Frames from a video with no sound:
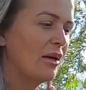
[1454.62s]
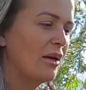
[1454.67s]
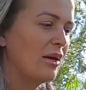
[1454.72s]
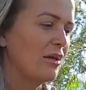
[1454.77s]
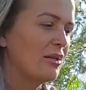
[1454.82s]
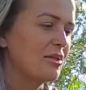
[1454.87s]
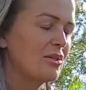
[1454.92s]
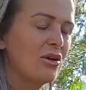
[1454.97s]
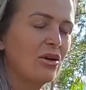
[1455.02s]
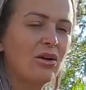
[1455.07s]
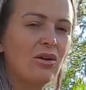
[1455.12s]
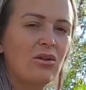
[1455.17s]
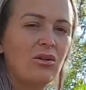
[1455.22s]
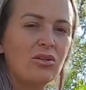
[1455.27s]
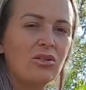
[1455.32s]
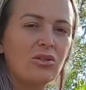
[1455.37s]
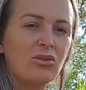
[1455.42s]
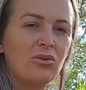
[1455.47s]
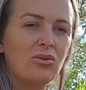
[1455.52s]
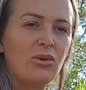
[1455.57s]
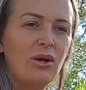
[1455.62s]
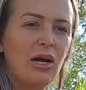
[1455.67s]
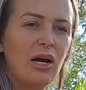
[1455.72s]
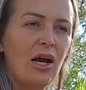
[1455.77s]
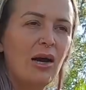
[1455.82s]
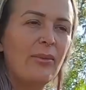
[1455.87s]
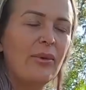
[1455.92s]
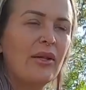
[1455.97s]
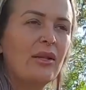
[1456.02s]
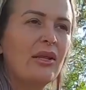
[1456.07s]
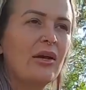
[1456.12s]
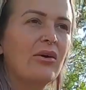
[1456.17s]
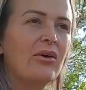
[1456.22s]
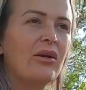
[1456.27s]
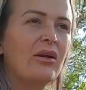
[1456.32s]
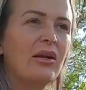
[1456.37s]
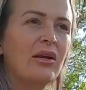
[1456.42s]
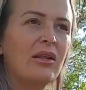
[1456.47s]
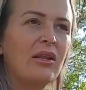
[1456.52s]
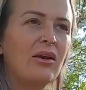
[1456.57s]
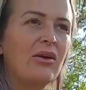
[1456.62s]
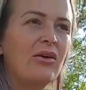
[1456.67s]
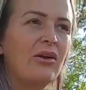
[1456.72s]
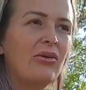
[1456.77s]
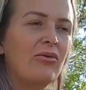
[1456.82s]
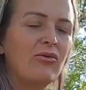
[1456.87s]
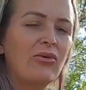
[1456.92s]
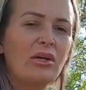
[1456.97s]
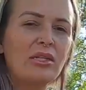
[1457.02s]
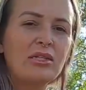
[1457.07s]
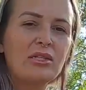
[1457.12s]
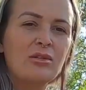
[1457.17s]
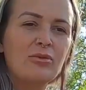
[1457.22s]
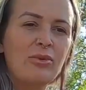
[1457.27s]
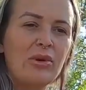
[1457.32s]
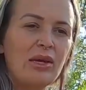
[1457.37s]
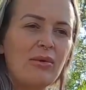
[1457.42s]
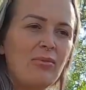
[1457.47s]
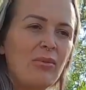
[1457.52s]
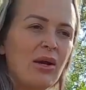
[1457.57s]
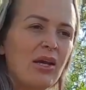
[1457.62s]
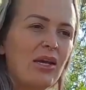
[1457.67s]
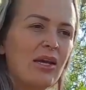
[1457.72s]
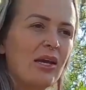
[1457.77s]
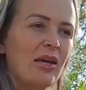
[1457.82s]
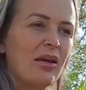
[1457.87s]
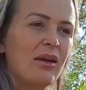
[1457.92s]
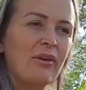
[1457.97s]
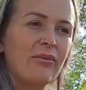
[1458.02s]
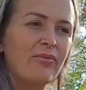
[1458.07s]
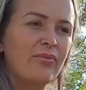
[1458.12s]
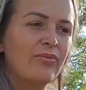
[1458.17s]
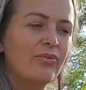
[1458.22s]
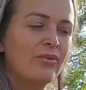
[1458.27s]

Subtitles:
in psychological harm, and they're in a risk to be in my care.